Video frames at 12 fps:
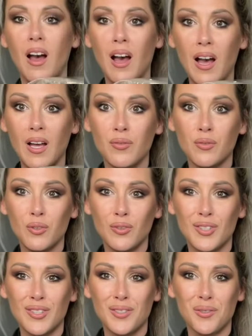I've got
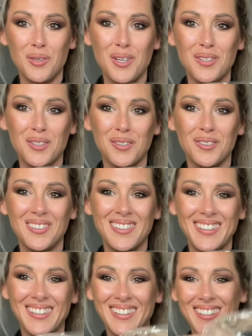this trench coat.
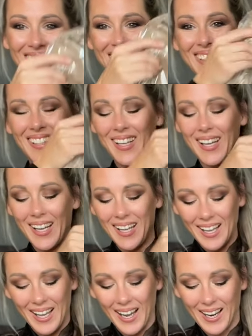
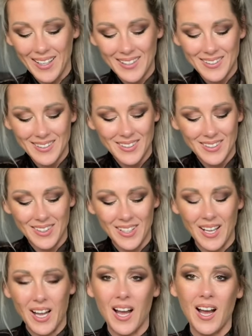And
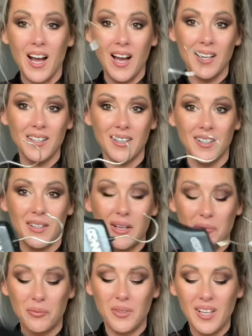a hanger, a
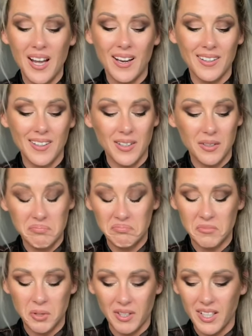free hanger,
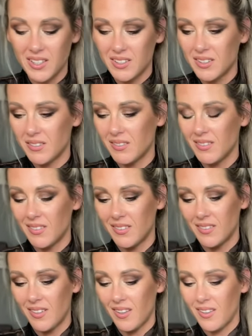great.
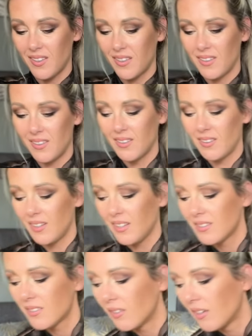
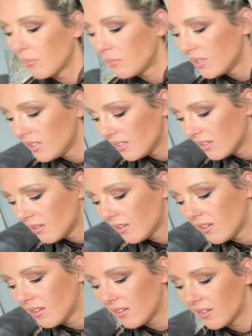It's gonna
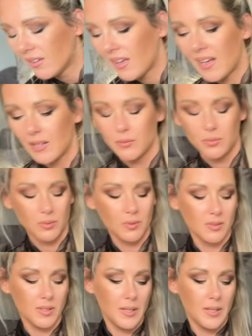be helpful.